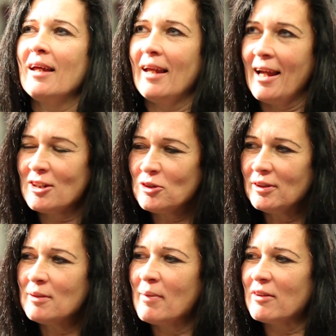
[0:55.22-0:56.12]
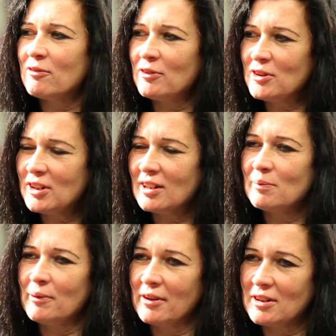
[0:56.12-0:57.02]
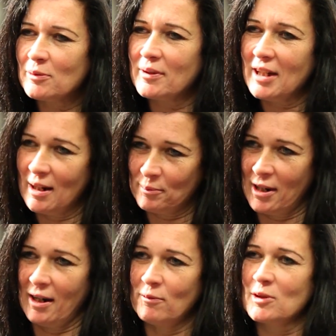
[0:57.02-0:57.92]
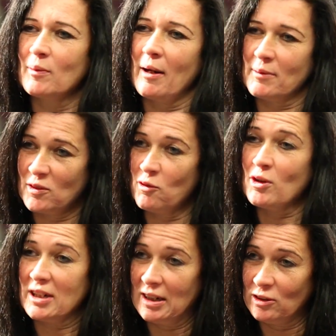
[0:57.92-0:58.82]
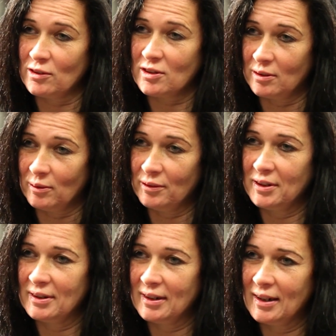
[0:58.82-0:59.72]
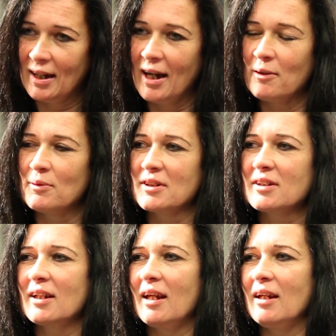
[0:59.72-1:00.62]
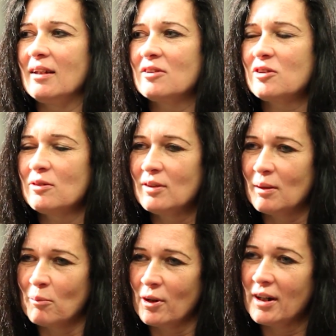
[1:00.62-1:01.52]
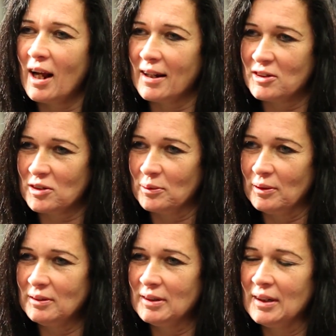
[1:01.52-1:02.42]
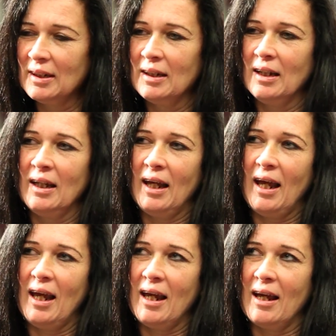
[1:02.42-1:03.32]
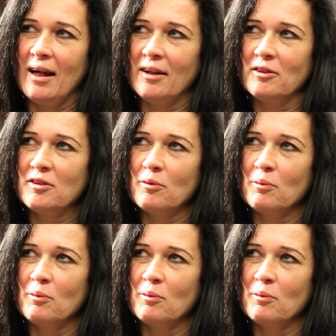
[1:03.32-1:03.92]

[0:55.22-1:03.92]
Actually, my first experience with Tamarack was when I was 14 years old. I was a student at Morton High School, and